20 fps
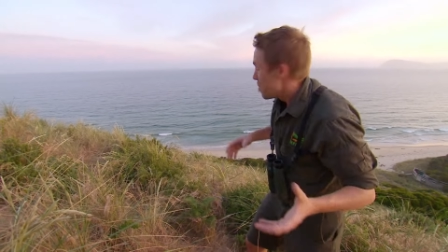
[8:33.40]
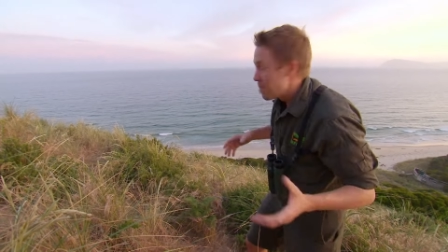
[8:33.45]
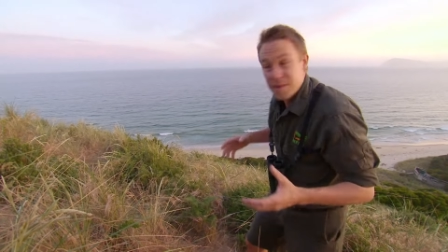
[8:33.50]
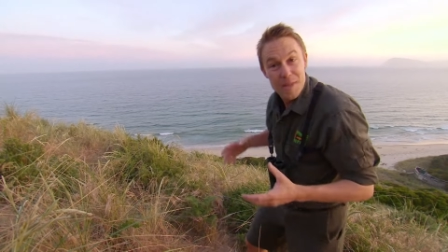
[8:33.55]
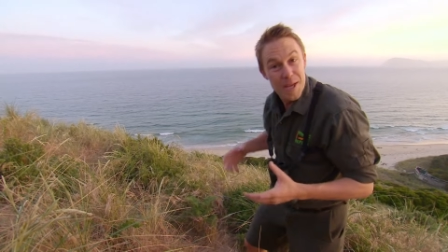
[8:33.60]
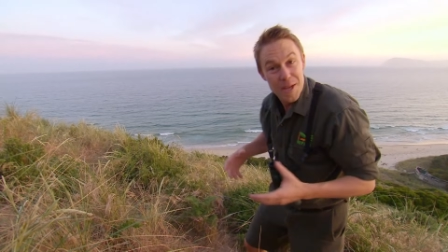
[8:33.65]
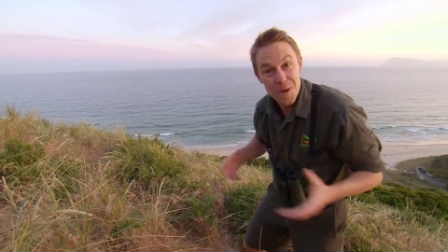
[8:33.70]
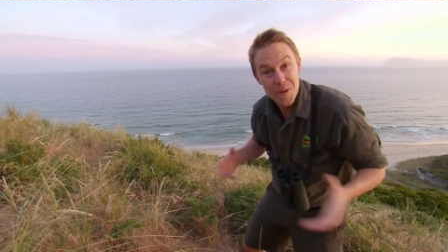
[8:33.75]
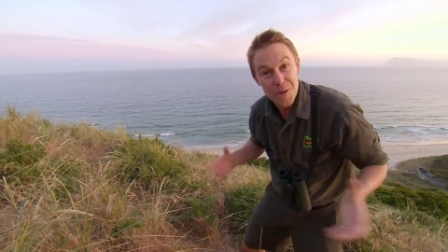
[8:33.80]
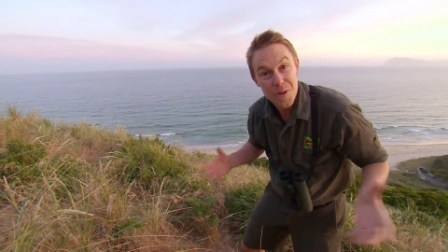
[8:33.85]
But
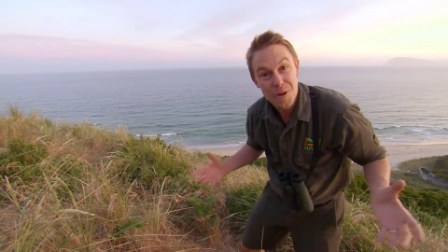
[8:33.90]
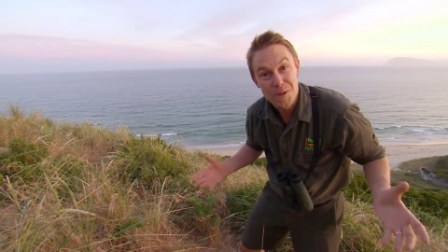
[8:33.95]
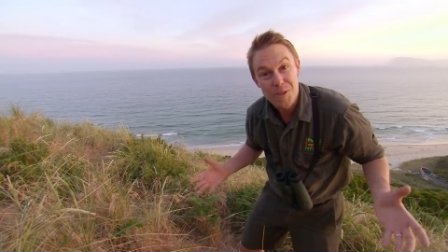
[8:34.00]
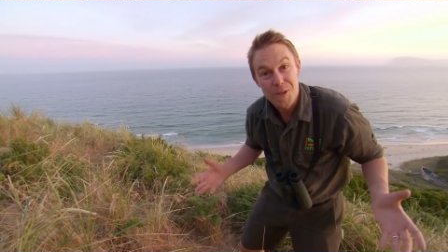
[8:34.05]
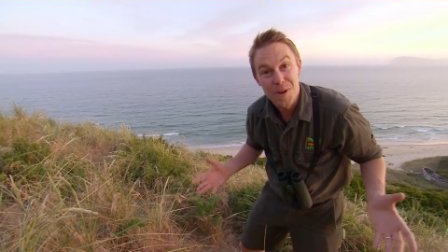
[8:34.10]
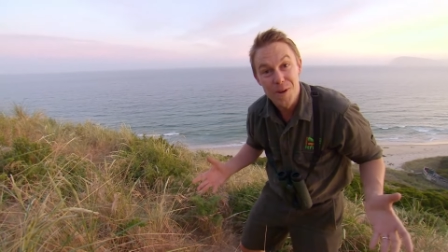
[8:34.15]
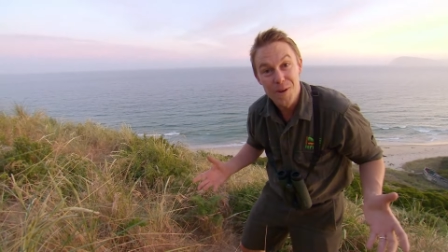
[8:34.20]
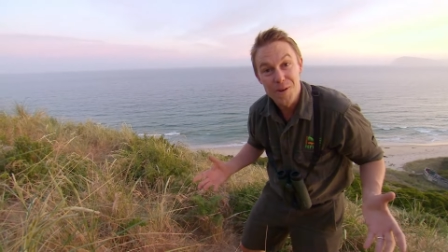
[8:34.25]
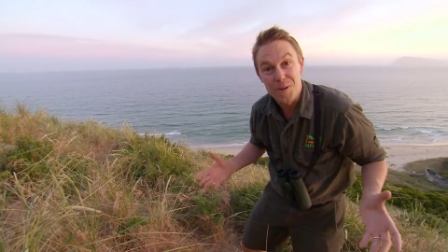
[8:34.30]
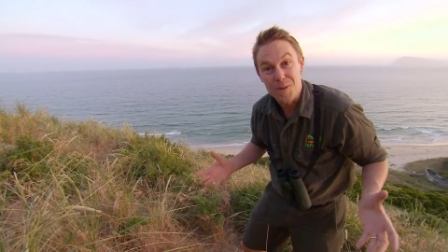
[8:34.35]
they're not
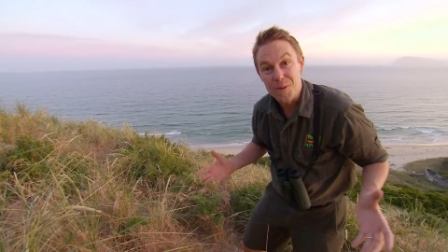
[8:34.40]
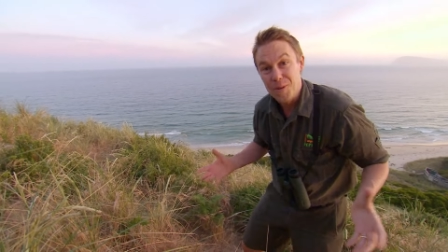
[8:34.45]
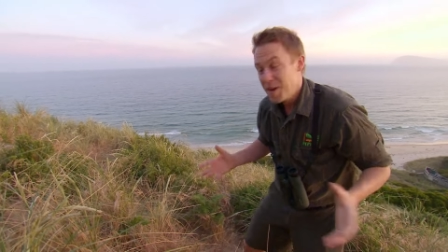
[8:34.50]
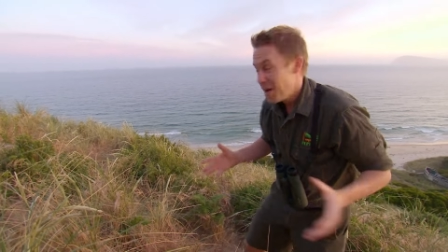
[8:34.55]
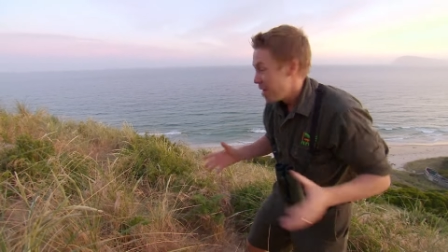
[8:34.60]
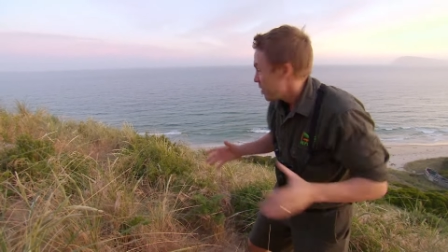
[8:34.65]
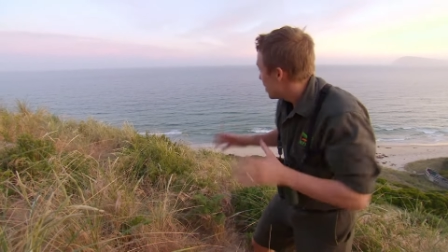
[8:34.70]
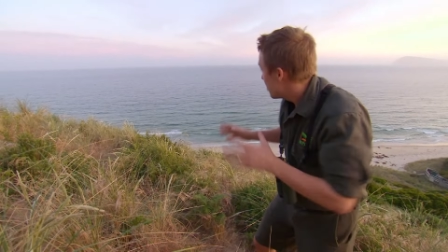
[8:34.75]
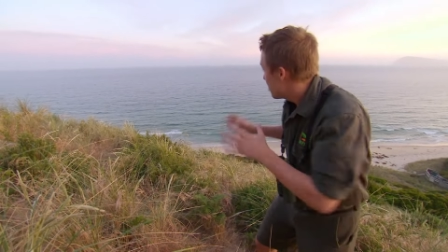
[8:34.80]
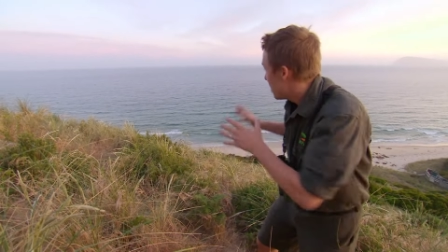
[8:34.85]
nocturnal.
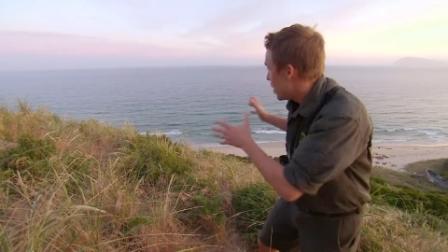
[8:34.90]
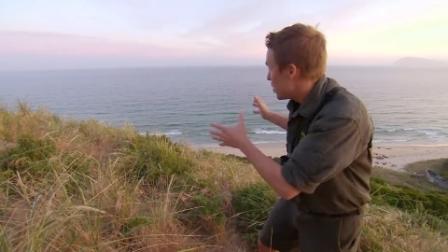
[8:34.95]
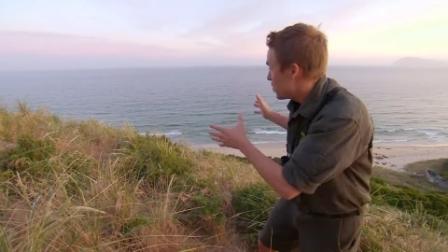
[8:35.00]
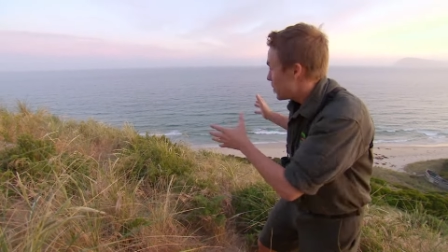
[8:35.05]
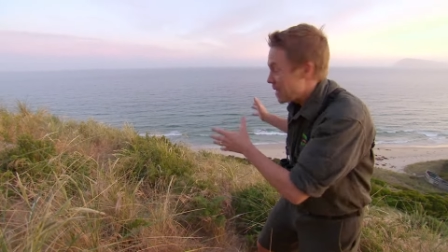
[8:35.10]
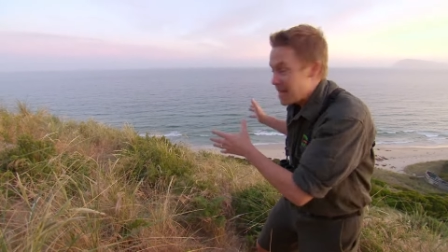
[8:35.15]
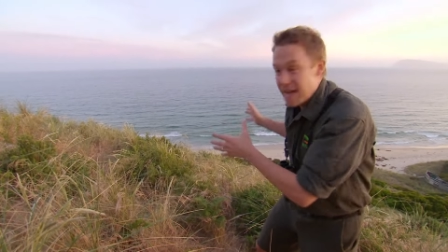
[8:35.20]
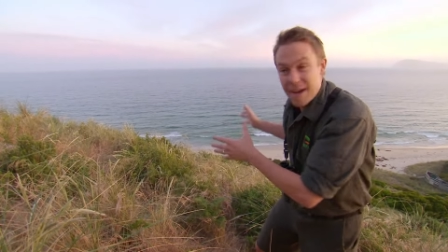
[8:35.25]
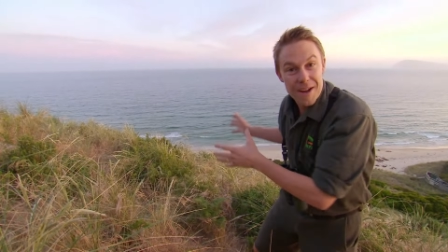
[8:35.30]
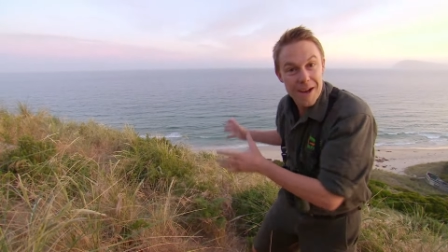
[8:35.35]
They've both
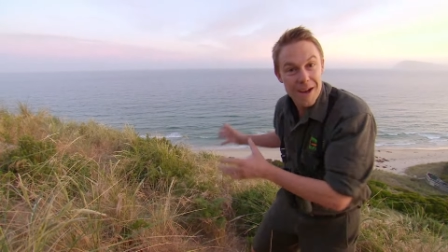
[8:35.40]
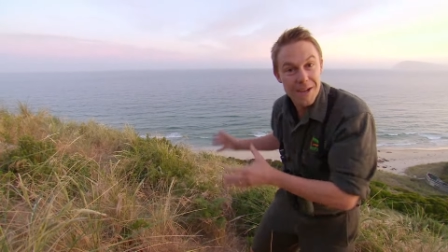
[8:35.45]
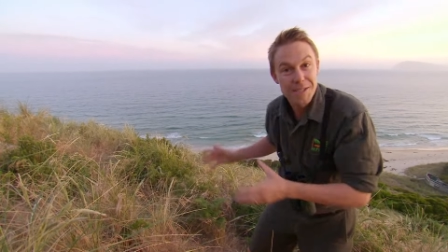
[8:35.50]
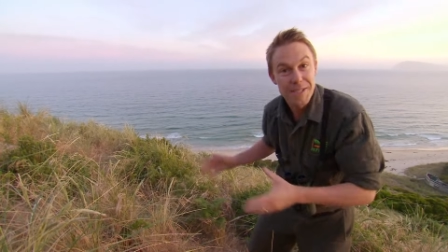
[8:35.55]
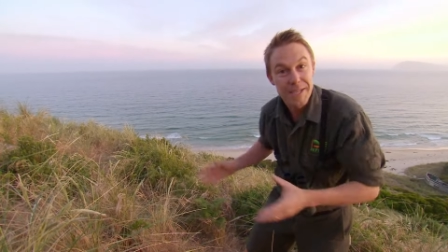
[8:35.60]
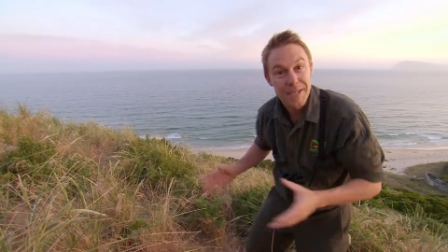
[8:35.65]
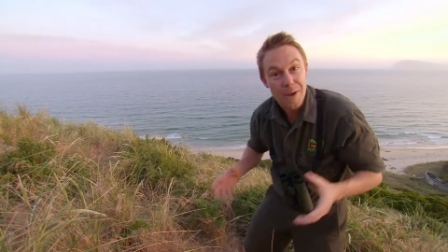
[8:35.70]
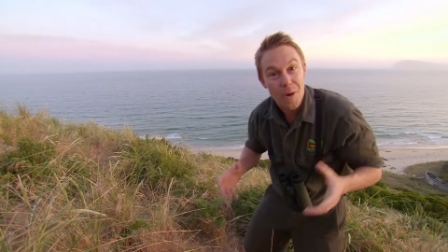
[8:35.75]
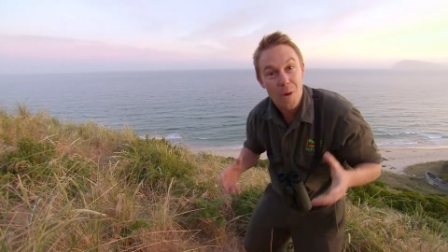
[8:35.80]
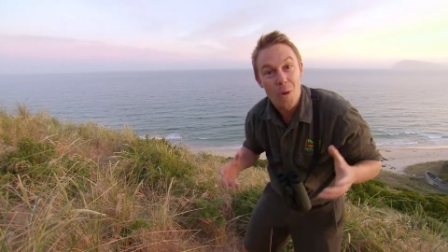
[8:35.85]
been out
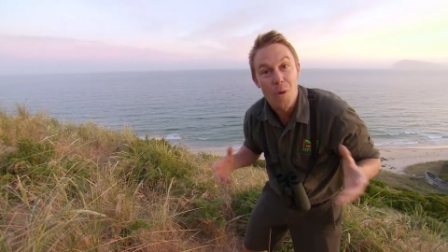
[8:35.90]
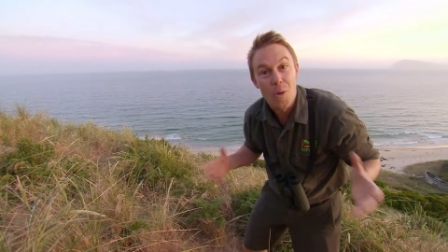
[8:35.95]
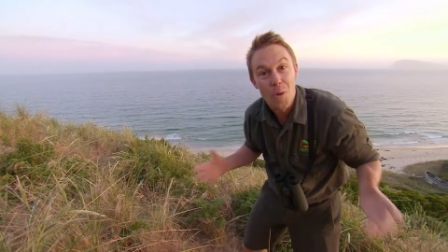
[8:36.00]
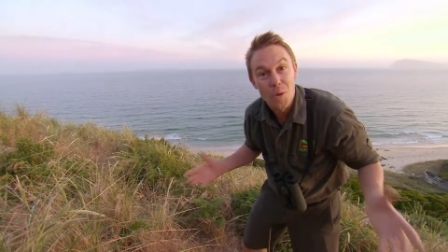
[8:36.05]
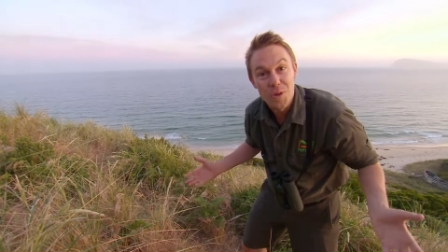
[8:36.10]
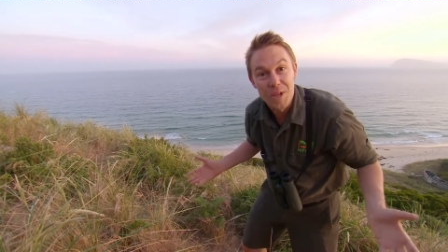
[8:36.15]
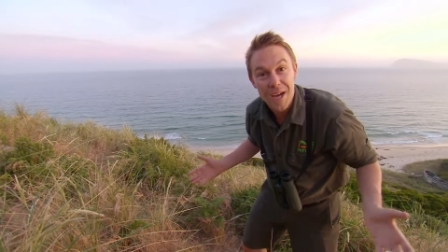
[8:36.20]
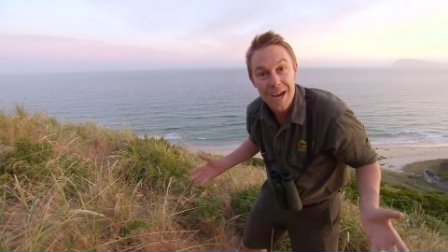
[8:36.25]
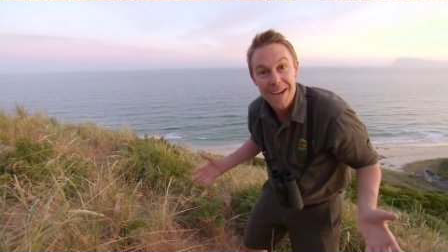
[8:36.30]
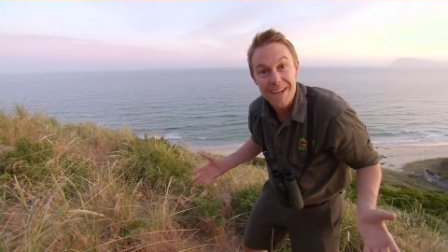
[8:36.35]
hunting
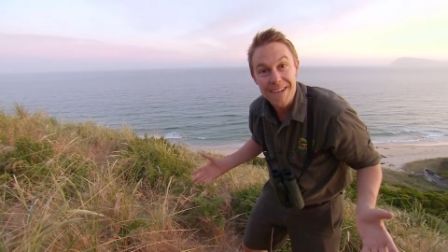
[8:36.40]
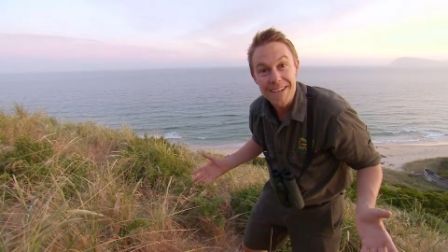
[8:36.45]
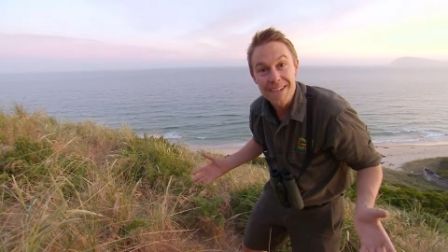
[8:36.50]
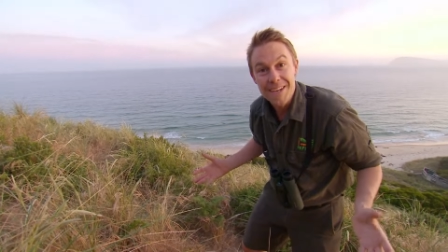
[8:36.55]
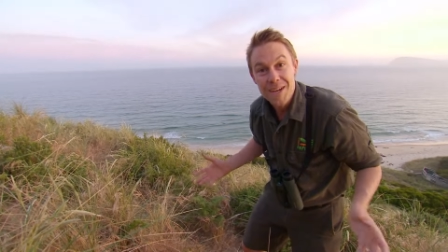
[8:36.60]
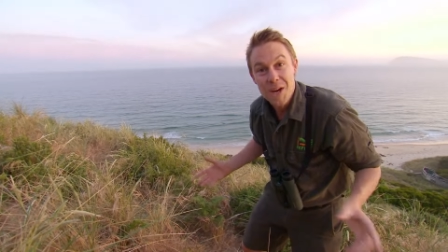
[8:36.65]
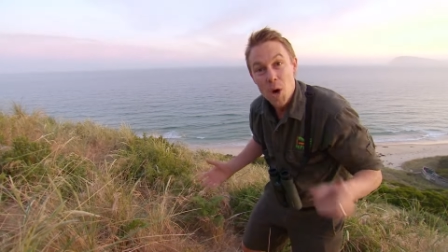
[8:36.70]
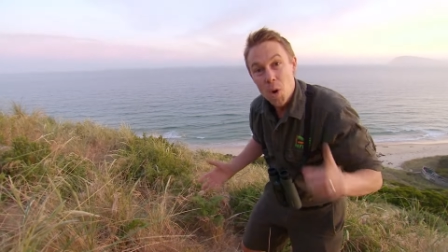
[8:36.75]
all day.